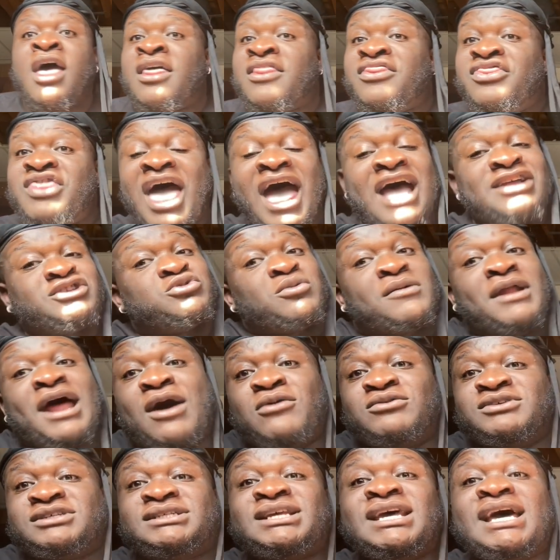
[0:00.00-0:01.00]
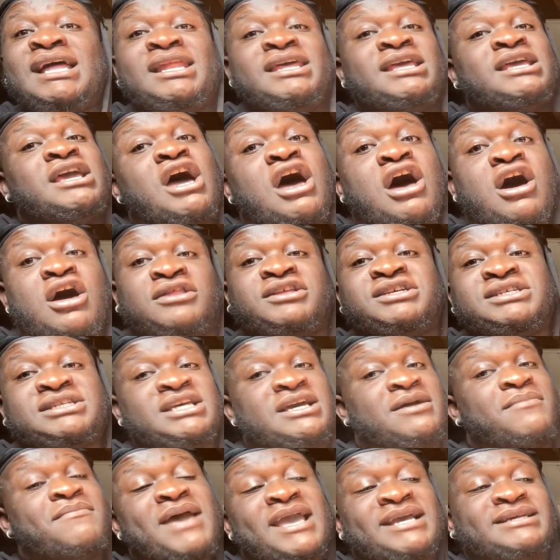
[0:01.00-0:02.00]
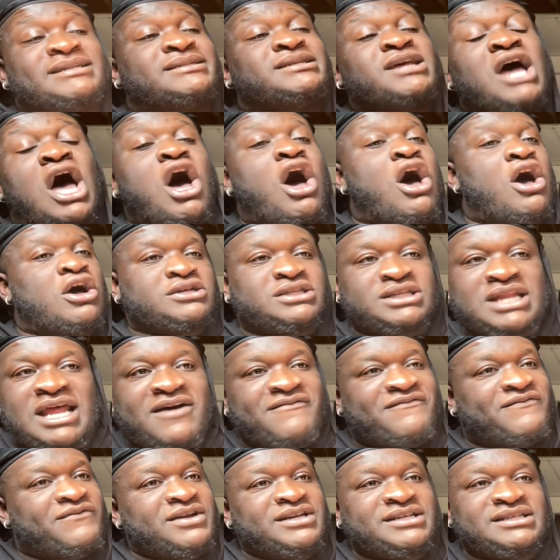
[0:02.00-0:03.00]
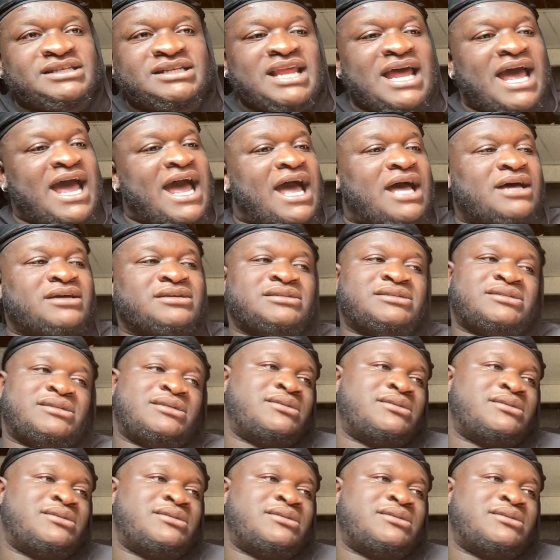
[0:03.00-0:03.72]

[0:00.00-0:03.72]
That's what I was telling y'all. This nigga makes songs, not freestyles.